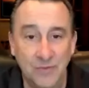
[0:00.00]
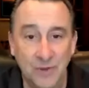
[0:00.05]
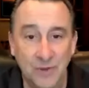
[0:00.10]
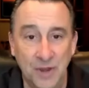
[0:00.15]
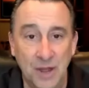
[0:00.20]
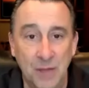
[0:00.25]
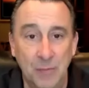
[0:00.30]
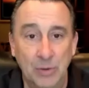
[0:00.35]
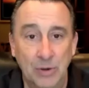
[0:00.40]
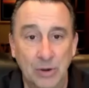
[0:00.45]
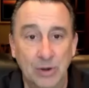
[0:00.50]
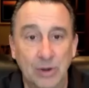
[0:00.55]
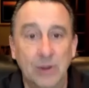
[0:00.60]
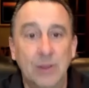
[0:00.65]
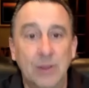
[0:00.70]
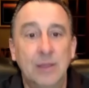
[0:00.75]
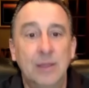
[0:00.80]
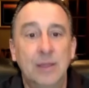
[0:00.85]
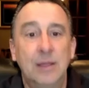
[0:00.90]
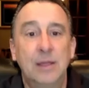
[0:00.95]
number
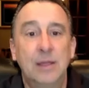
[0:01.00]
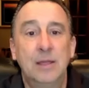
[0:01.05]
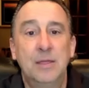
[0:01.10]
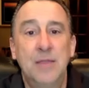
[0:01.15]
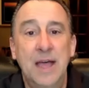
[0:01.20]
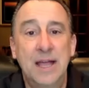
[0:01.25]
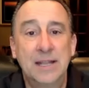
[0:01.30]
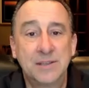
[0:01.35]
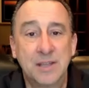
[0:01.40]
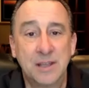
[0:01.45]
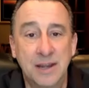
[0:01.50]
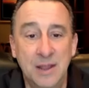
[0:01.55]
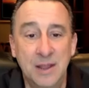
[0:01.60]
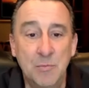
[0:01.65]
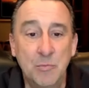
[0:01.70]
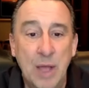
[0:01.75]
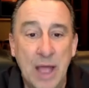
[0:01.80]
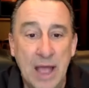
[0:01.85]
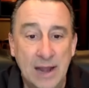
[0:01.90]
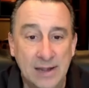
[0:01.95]
that's going to
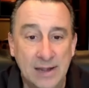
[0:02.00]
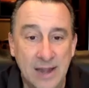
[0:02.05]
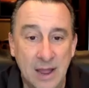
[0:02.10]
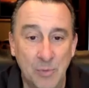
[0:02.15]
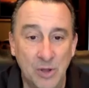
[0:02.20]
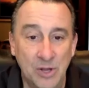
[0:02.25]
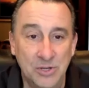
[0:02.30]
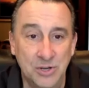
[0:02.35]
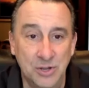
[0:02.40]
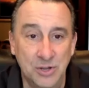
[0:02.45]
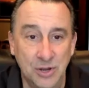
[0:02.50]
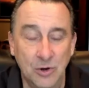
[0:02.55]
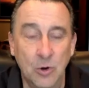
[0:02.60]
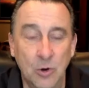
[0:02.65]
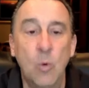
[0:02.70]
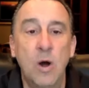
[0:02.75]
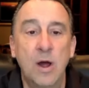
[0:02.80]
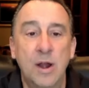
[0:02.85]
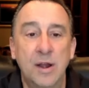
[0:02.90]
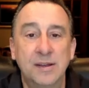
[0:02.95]
impact how much of their
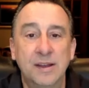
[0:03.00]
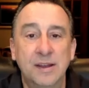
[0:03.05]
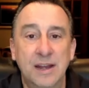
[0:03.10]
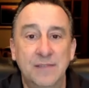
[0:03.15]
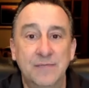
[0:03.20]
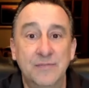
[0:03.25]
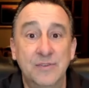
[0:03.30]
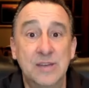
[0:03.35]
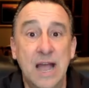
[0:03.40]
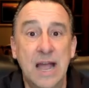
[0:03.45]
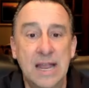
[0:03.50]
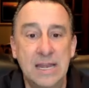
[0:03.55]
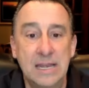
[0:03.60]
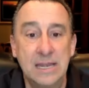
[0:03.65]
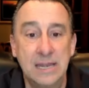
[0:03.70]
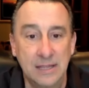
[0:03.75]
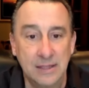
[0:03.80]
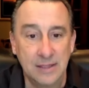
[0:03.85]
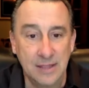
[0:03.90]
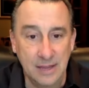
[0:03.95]
quantitative
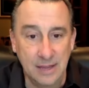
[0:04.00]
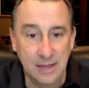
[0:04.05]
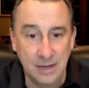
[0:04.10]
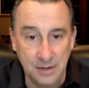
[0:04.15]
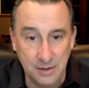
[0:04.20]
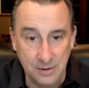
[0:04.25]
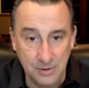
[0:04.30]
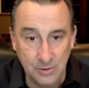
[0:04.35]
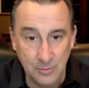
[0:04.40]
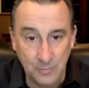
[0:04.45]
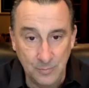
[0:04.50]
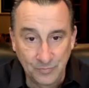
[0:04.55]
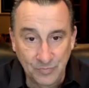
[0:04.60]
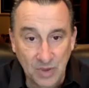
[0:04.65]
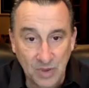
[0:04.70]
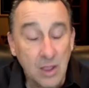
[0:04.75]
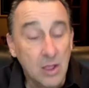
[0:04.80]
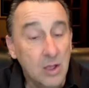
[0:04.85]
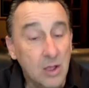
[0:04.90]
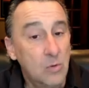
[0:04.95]
tightening they can do
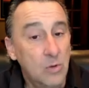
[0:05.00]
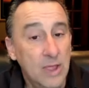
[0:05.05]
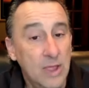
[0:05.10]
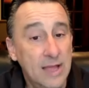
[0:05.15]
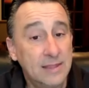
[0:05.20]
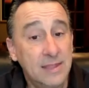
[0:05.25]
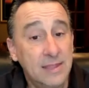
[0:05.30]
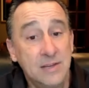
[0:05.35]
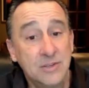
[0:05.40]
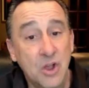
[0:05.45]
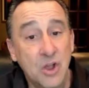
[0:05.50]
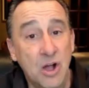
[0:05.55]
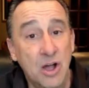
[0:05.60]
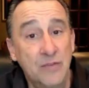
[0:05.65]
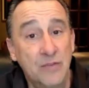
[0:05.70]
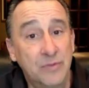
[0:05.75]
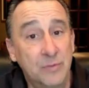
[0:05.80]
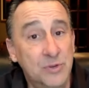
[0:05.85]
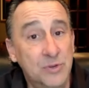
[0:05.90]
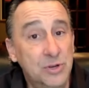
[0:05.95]
well that thing's
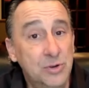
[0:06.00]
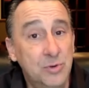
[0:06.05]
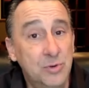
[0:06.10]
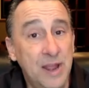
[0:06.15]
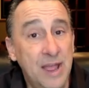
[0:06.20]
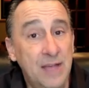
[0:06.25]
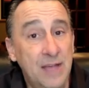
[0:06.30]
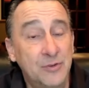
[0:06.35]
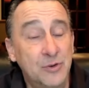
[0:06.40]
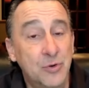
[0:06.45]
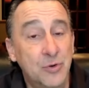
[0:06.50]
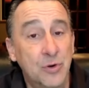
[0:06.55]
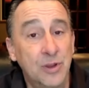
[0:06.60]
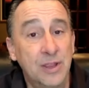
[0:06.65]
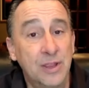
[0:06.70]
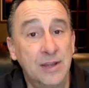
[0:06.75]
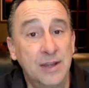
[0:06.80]
gone from two and a half trillion